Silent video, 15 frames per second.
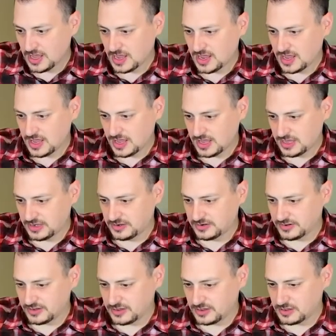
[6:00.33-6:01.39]

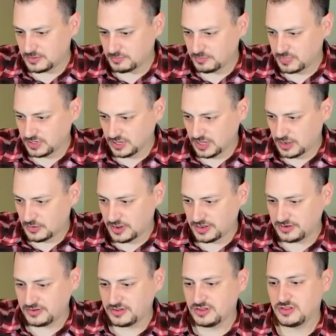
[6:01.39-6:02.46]
and below
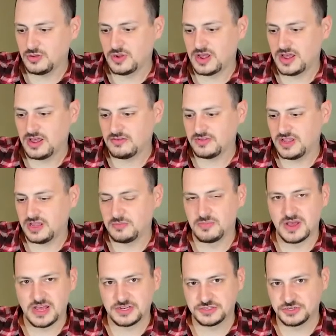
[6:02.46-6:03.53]
it you have a
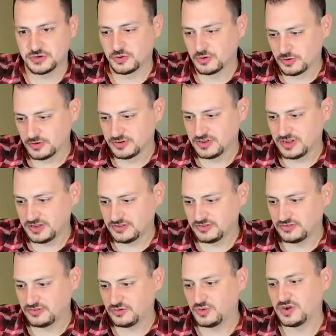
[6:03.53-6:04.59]
Badger
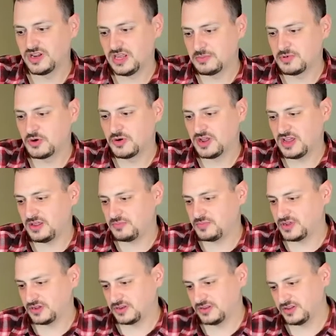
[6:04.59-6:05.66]
Ordnance 20 MOA
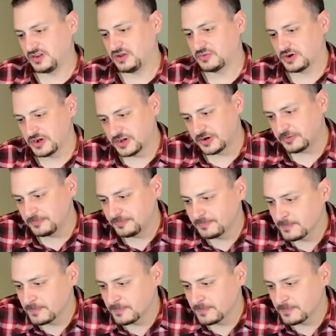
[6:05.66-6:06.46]
Picatinny rail.